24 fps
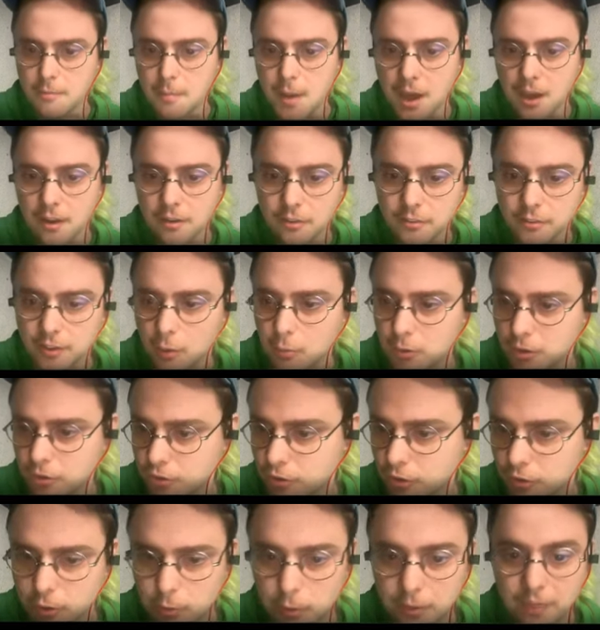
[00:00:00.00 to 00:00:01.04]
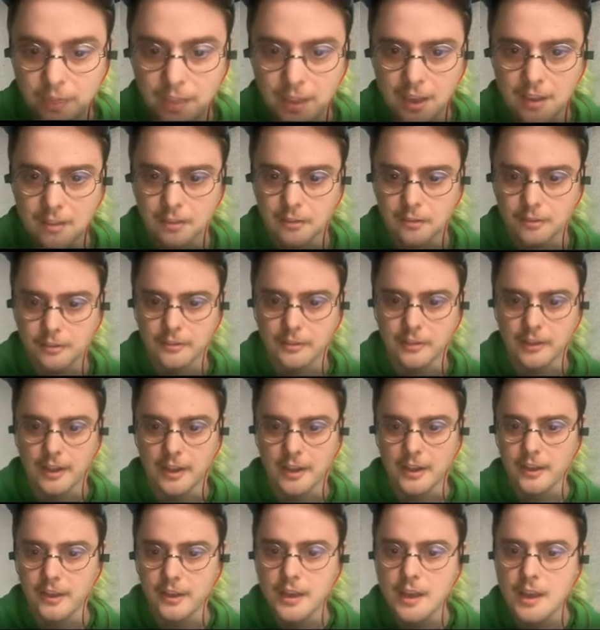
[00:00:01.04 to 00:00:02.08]
of models. I want to show you what that looks
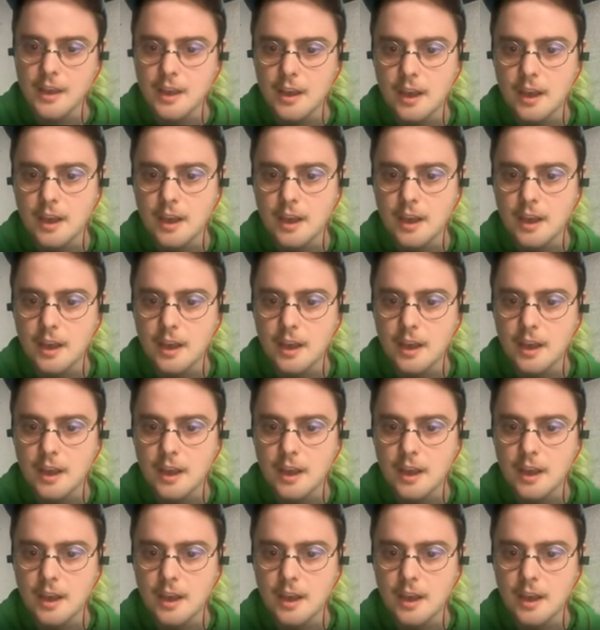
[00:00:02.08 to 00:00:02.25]
like